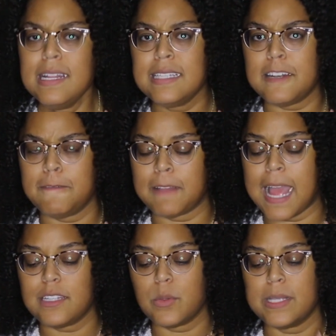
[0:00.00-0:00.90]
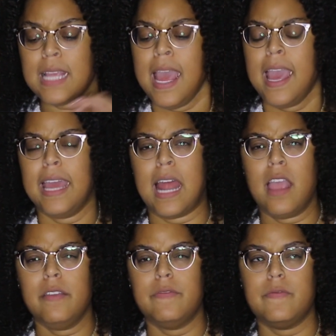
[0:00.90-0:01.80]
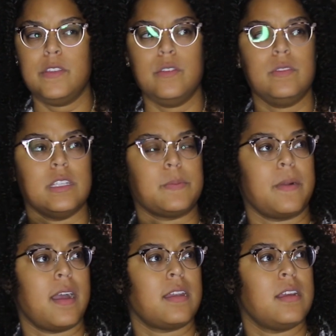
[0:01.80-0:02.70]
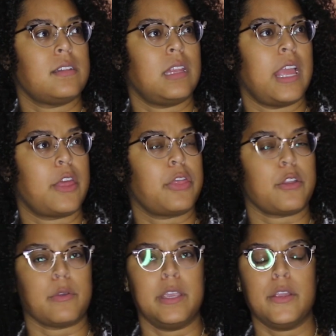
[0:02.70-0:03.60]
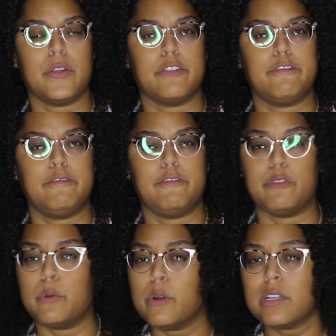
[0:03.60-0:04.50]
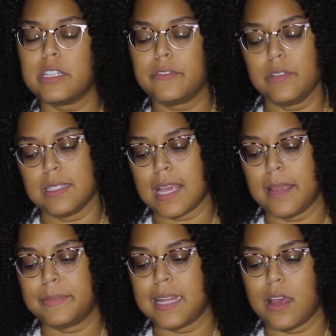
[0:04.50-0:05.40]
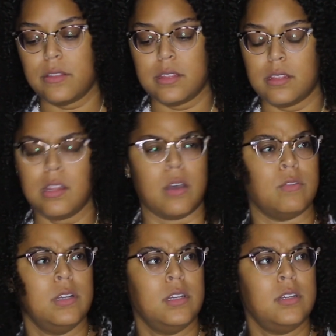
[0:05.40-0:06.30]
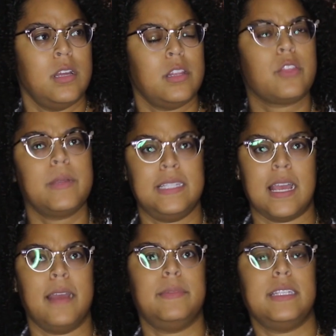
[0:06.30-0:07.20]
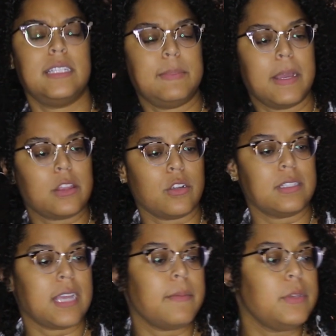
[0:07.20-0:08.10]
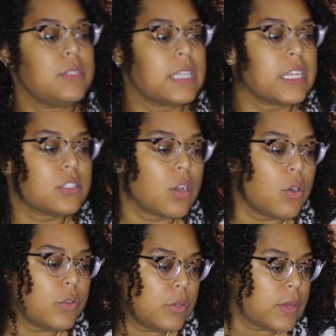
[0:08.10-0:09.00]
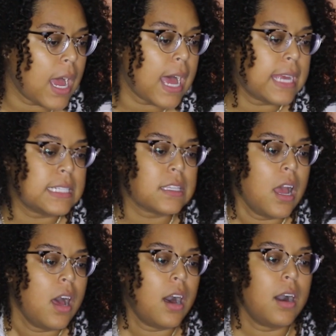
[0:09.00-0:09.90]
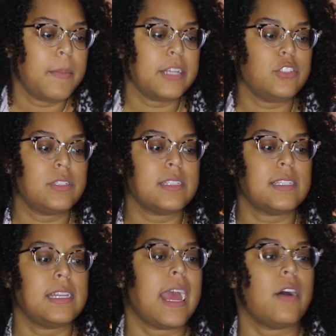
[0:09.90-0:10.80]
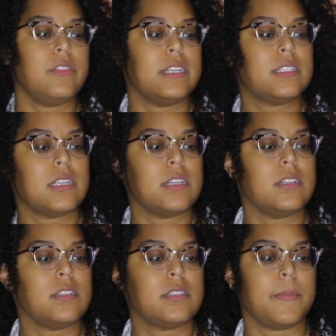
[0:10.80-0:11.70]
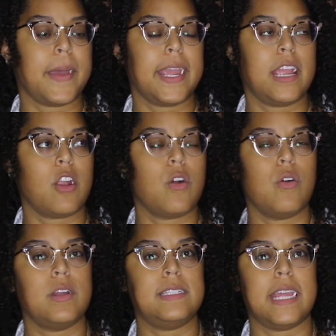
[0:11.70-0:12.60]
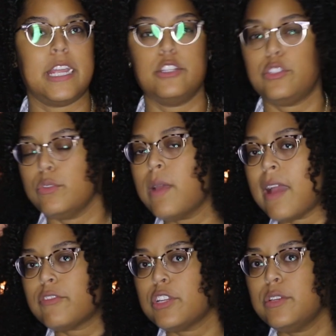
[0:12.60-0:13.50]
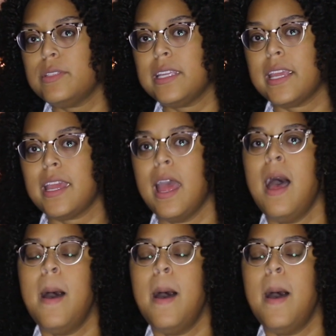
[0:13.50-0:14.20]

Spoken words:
did a flat twist, and I've used this product like 3 or 4 different times now. No, 3 times. This is my 3rd time using it. So you guys, as you can see now, this is my hair on day 2 after using it.